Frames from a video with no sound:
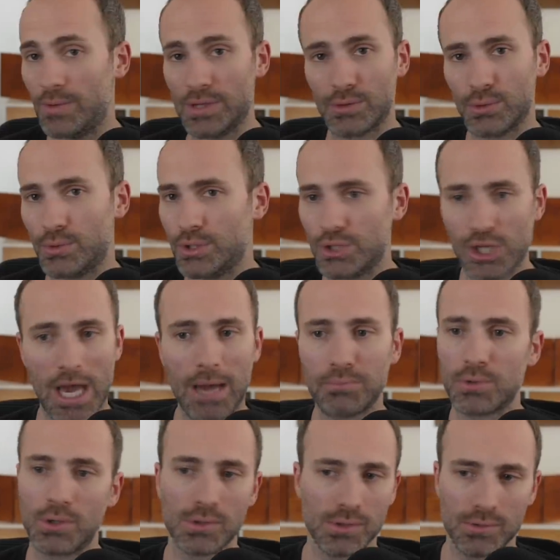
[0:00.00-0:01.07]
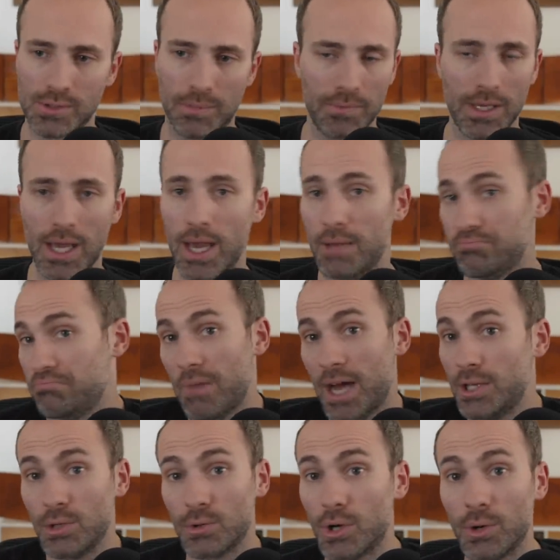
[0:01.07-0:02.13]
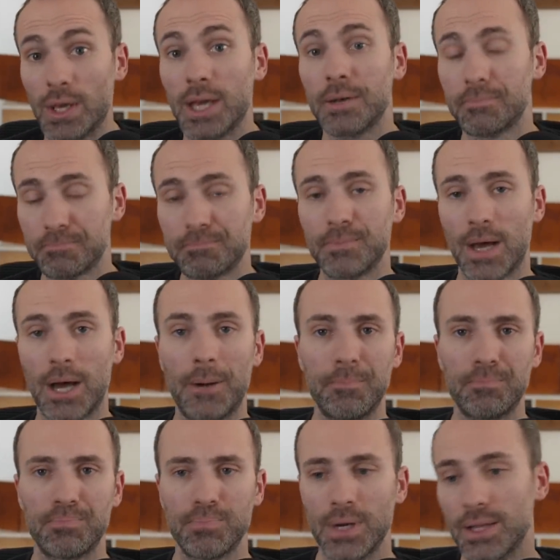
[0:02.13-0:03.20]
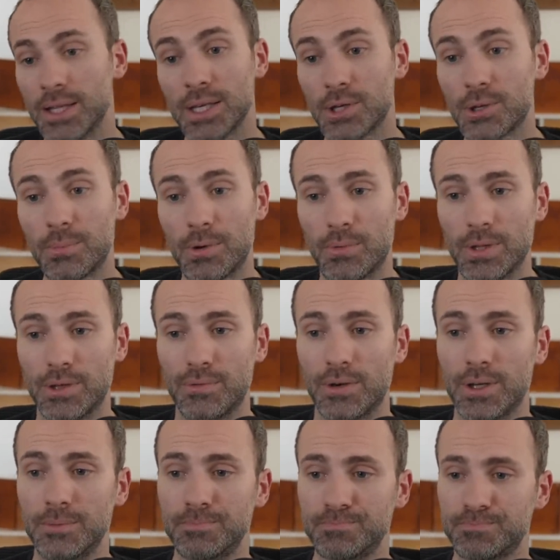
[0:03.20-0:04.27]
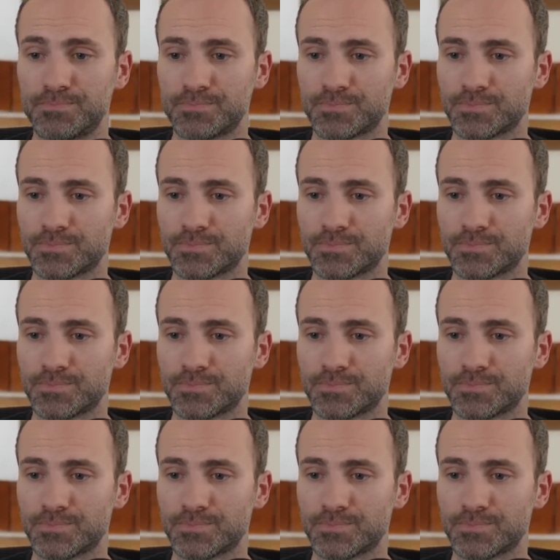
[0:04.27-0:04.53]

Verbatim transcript: where I read through the chapters or something. I I don't know yet, um, but I think it could be really fun.